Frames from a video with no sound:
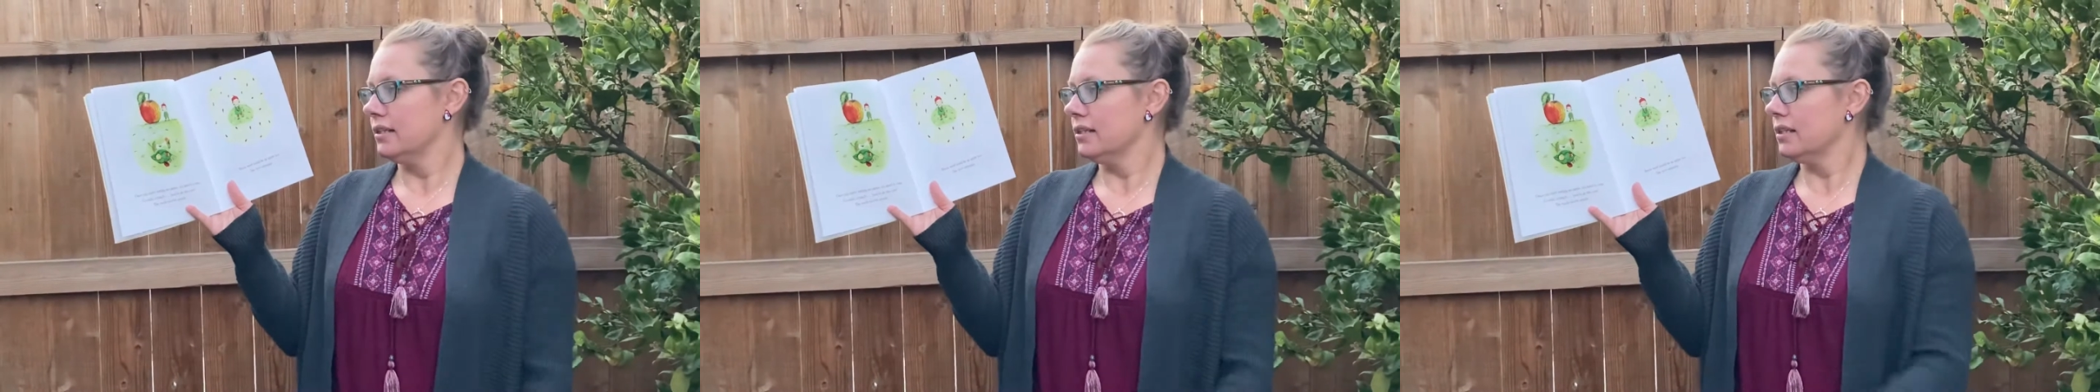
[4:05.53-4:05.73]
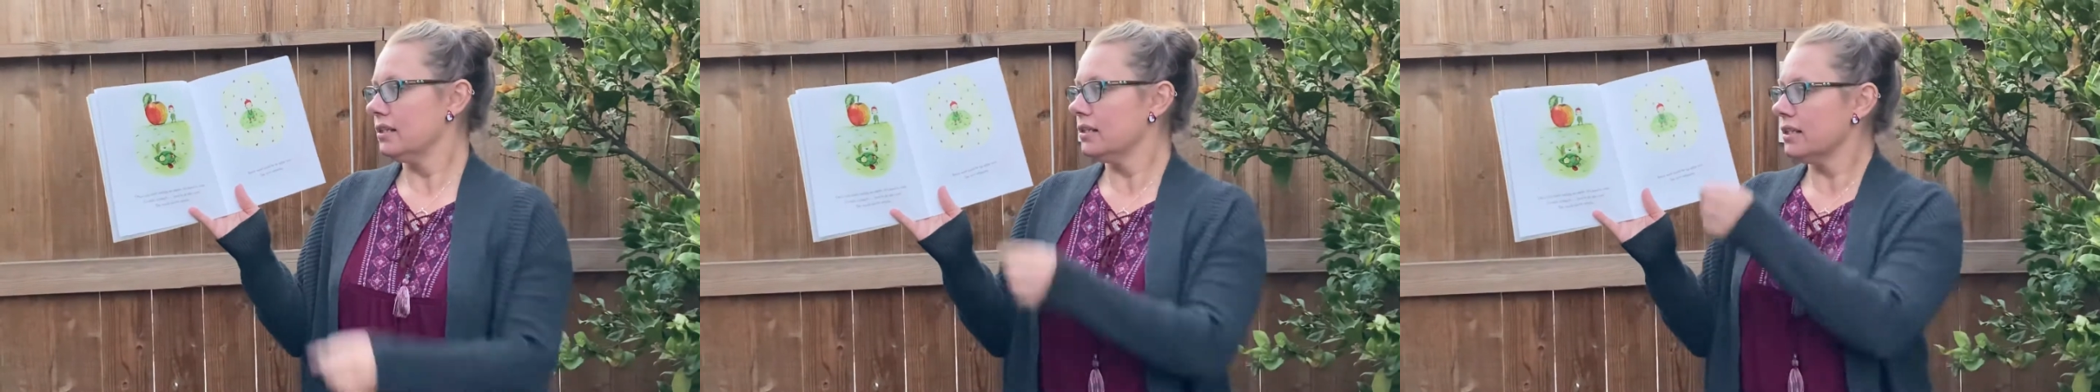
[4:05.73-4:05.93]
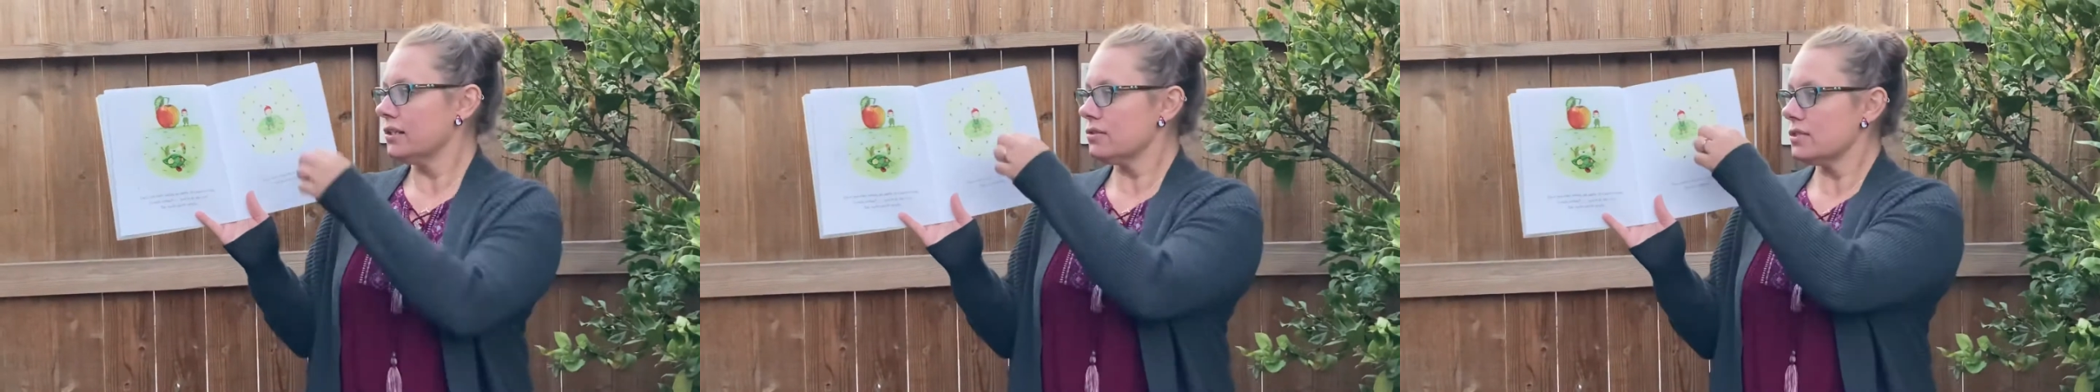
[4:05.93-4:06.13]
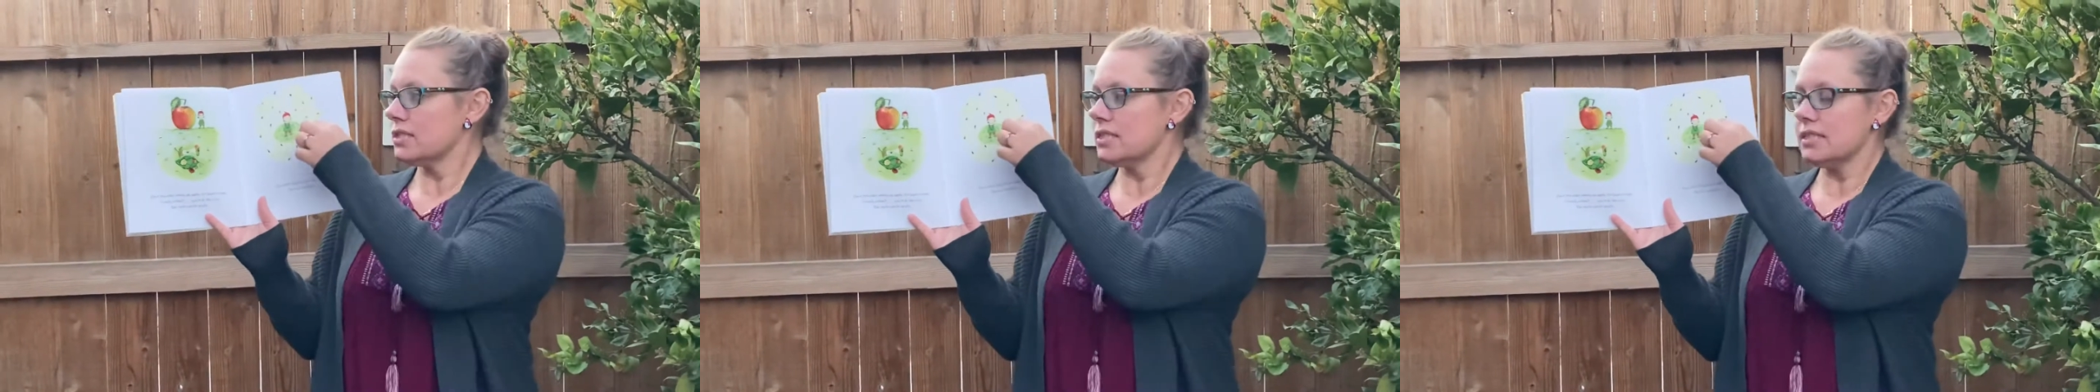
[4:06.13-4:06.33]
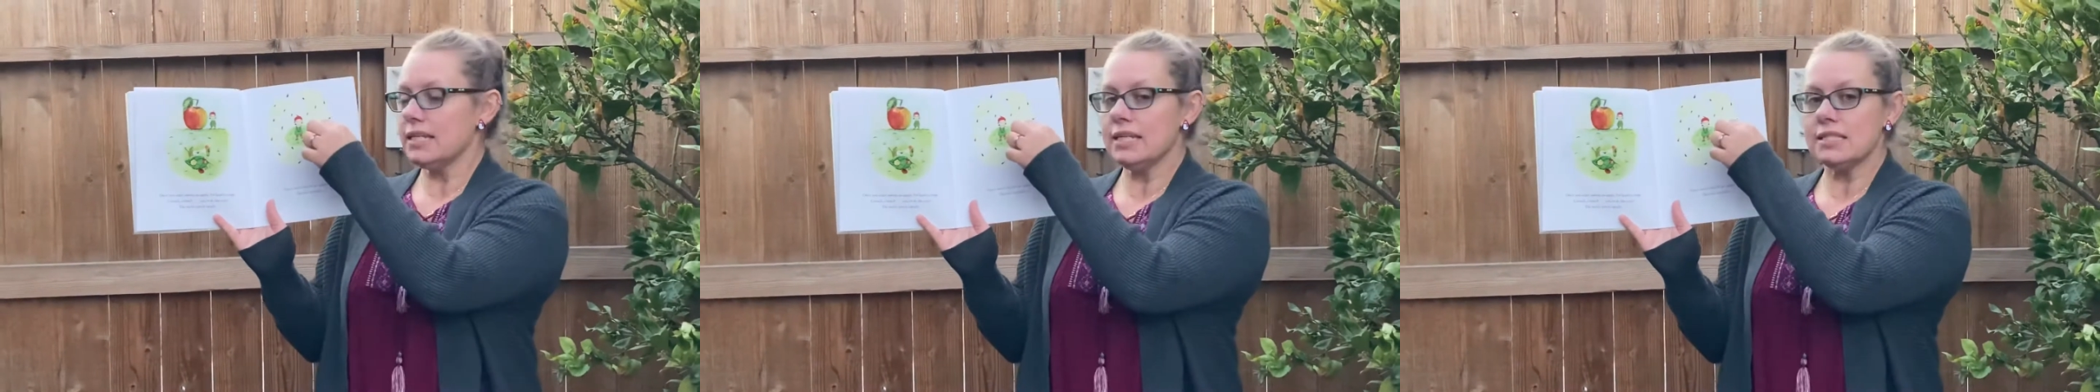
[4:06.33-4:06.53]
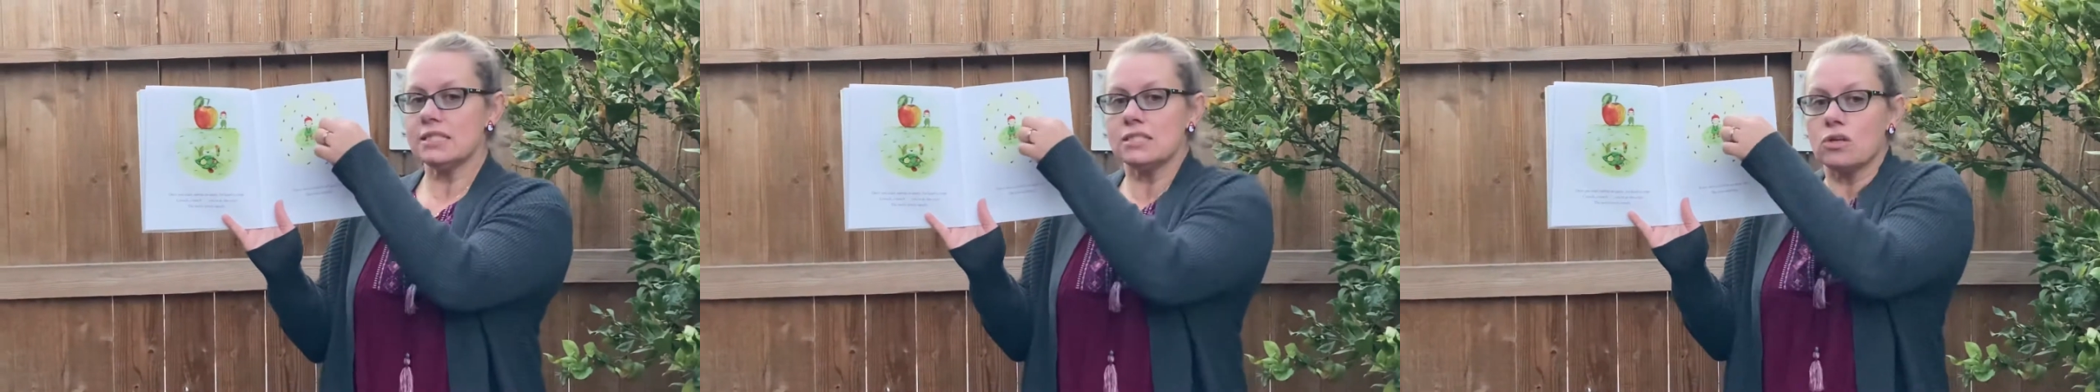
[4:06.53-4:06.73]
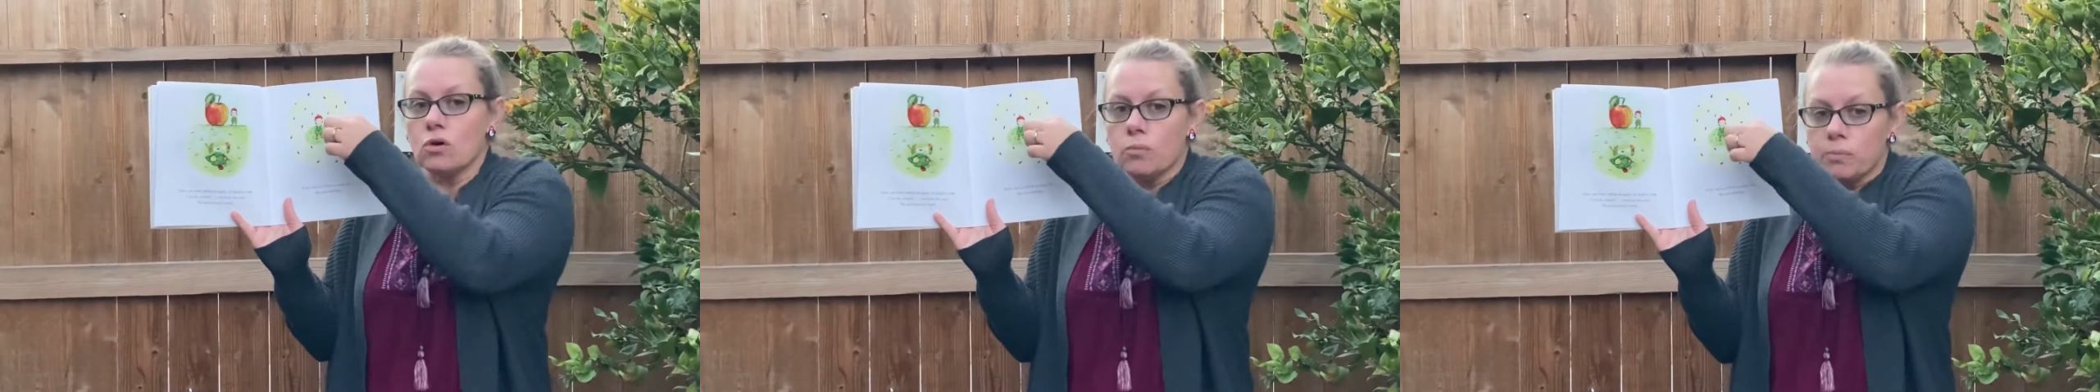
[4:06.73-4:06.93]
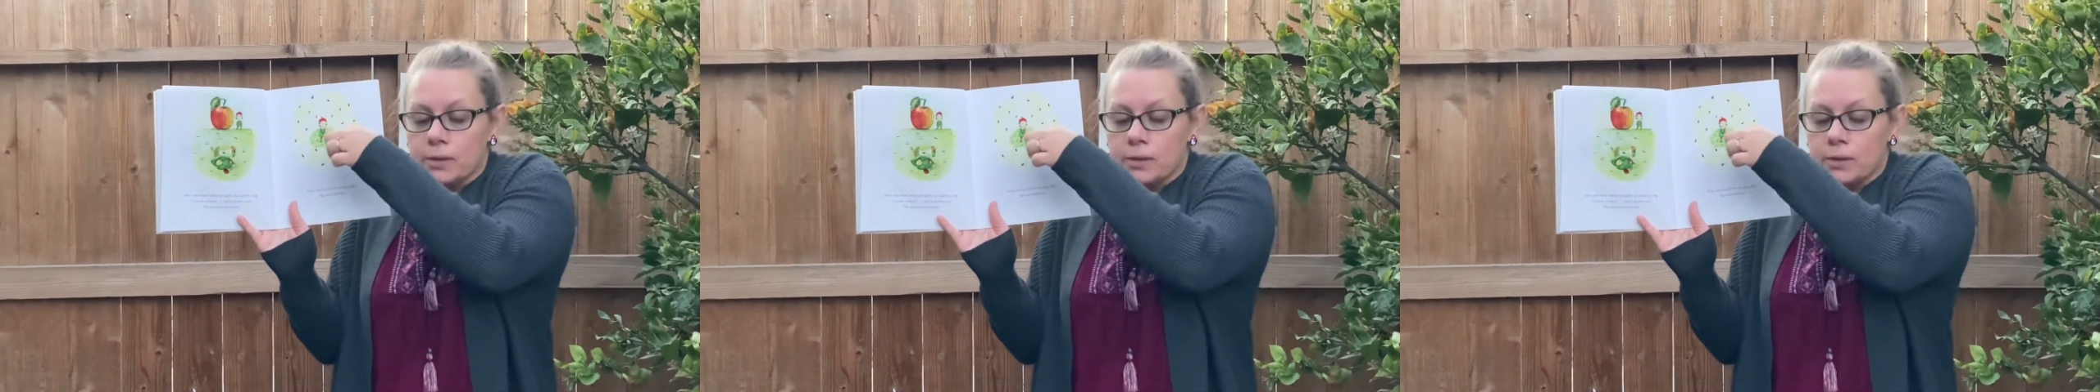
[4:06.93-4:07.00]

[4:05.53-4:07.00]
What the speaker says: The little seeds go